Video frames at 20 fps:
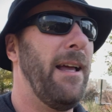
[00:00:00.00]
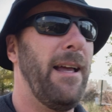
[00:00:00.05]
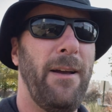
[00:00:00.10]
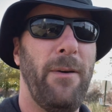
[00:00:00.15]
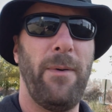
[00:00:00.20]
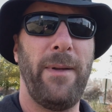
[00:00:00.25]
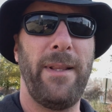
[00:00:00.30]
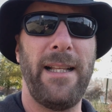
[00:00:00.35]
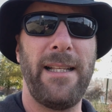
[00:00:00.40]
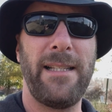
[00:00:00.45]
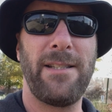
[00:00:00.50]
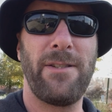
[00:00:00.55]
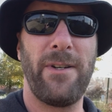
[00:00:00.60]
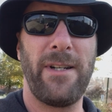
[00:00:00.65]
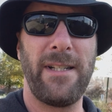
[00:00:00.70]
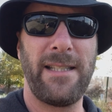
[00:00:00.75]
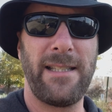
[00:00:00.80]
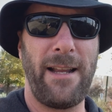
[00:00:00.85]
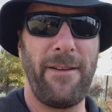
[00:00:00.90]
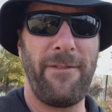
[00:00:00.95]
when this sort
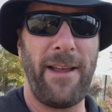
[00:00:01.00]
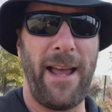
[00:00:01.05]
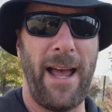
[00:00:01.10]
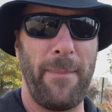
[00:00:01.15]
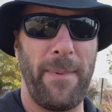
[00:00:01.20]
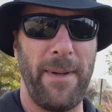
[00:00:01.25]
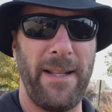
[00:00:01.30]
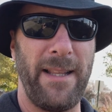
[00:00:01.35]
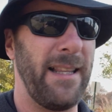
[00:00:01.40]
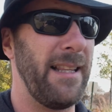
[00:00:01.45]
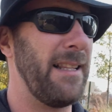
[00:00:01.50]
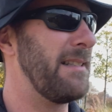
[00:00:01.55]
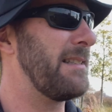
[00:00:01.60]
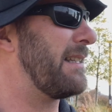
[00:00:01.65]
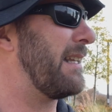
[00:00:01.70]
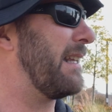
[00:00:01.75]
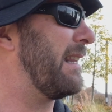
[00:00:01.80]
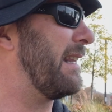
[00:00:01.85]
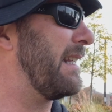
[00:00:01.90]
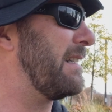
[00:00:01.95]
of stuff happens,
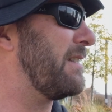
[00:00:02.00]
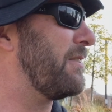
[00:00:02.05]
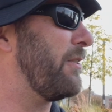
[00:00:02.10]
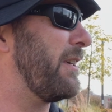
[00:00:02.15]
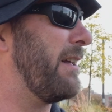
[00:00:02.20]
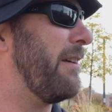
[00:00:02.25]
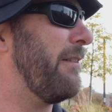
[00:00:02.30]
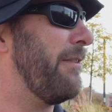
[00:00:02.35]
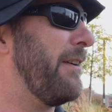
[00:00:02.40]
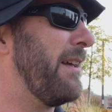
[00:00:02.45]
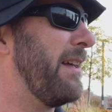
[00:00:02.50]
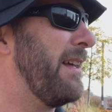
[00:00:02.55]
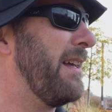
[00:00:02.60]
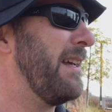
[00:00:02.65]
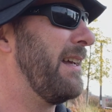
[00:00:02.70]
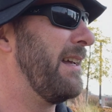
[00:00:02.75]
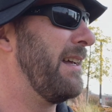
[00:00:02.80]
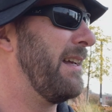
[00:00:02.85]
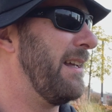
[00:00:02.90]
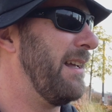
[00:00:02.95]
these sort of
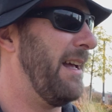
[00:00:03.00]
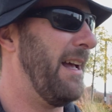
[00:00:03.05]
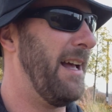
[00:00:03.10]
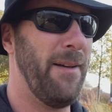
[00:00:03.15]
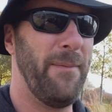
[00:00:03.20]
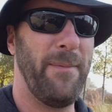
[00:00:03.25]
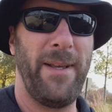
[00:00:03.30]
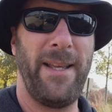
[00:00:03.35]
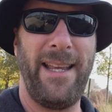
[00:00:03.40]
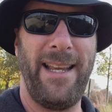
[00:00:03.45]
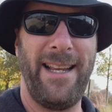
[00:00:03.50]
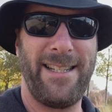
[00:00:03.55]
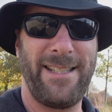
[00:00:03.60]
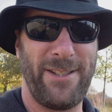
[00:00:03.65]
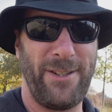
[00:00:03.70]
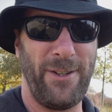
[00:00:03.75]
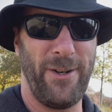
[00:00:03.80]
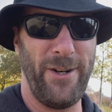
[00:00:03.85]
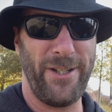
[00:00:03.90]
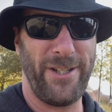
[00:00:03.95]

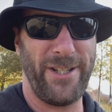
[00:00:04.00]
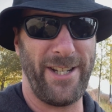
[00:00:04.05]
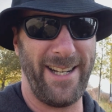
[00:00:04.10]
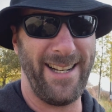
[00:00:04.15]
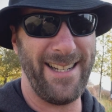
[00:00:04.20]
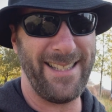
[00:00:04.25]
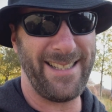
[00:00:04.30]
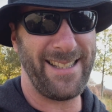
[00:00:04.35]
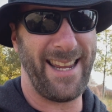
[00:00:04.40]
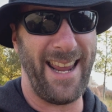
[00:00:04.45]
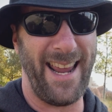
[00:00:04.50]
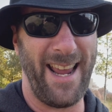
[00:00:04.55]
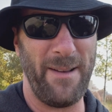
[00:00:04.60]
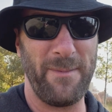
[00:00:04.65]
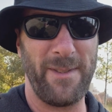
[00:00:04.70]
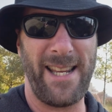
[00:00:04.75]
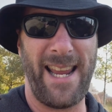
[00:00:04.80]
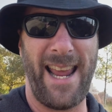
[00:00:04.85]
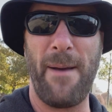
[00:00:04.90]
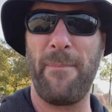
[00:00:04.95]
extortion
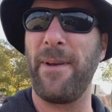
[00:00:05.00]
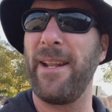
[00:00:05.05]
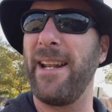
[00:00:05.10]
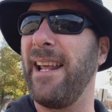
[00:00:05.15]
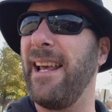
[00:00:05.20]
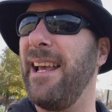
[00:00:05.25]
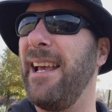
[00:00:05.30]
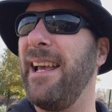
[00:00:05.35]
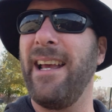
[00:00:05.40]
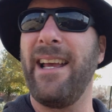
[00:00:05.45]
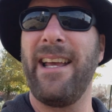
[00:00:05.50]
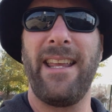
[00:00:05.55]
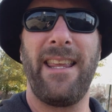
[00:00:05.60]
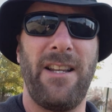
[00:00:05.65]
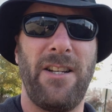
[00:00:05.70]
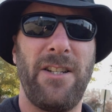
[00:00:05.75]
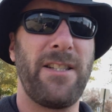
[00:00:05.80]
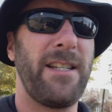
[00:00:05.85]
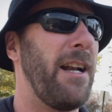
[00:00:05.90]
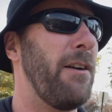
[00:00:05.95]
scams happen, you
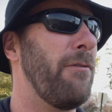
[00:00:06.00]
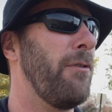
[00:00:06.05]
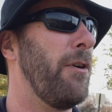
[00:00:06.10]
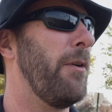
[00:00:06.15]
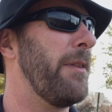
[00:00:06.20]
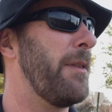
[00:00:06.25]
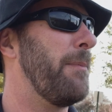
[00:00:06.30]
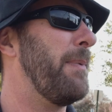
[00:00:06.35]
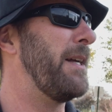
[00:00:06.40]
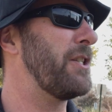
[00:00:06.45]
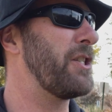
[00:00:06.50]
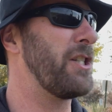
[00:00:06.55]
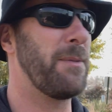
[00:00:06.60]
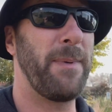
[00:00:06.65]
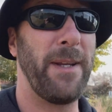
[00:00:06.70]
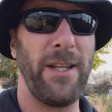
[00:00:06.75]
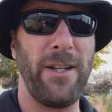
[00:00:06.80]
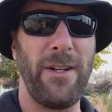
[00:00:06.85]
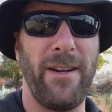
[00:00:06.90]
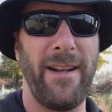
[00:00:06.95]
just got to roll with the punches,
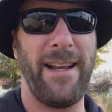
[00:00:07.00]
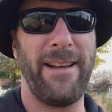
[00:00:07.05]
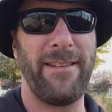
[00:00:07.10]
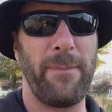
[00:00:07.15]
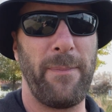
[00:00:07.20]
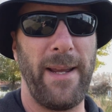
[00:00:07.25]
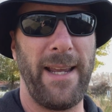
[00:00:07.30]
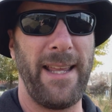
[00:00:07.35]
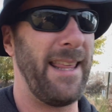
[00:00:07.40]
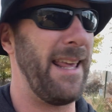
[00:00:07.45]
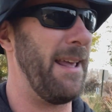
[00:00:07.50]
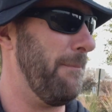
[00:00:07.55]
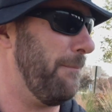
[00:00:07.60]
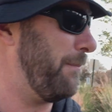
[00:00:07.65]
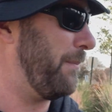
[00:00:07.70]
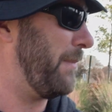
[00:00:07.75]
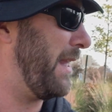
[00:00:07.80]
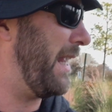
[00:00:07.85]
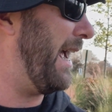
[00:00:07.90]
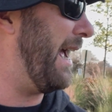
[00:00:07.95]
but you don't have to pay them.
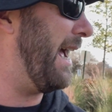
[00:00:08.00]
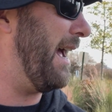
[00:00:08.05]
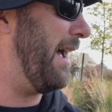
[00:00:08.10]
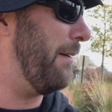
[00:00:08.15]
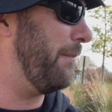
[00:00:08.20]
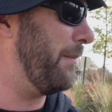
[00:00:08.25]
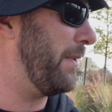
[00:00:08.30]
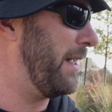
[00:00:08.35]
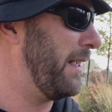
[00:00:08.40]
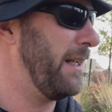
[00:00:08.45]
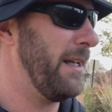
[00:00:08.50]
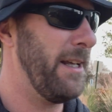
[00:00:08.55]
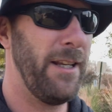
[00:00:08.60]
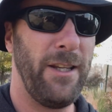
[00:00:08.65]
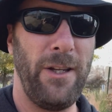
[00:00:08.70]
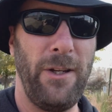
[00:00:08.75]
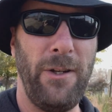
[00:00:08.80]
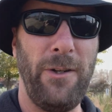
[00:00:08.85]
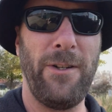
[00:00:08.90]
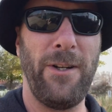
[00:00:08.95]

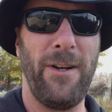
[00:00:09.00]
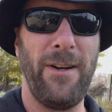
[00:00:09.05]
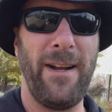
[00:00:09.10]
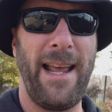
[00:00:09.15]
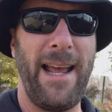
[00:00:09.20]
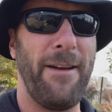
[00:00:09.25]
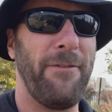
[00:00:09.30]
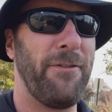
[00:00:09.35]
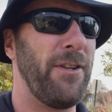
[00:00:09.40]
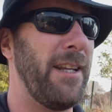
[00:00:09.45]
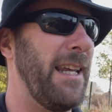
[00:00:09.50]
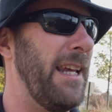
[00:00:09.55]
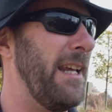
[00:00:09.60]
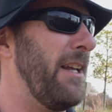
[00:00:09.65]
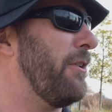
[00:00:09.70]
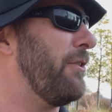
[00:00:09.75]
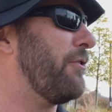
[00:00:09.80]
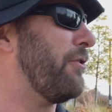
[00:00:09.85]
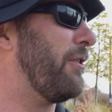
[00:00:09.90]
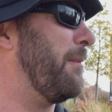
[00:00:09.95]
You don't have to get
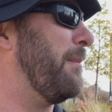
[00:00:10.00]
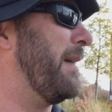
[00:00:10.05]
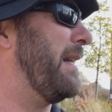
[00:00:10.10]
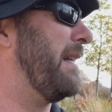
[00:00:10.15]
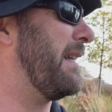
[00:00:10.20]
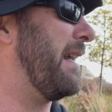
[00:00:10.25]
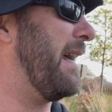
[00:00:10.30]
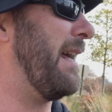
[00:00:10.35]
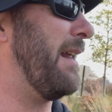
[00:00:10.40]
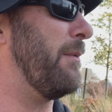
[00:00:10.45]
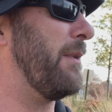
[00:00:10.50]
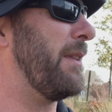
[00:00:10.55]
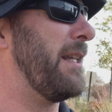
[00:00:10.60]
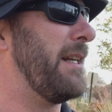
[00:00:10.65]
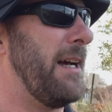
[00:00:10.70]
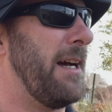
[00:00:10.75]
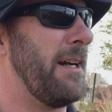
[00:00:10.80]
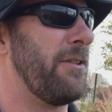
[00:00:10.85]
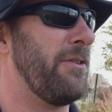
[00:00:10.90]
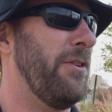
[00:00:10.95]
your treatment done with the
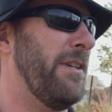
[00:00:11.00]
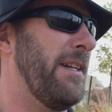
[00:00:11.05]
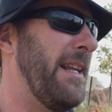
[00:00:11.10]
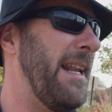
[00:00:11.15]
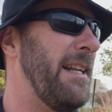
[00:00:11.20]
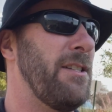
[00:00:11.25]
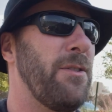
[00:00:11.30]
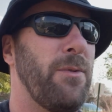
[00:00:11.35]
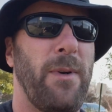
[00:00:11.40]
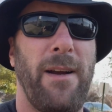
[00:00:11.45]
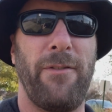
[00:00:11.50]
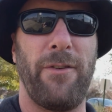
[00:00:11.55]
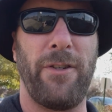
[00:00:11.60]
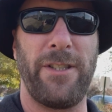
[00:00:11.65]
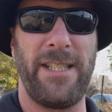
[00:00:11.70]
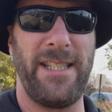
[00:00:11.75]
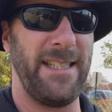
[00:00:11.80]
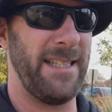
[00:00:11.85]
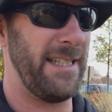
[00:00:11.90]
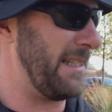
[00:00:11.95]
doctor or dentist, whoever is
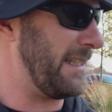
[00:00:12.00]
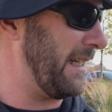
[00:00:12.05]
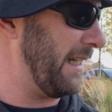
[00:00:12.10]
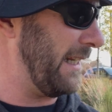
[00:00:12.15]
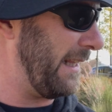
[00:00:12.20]
insisting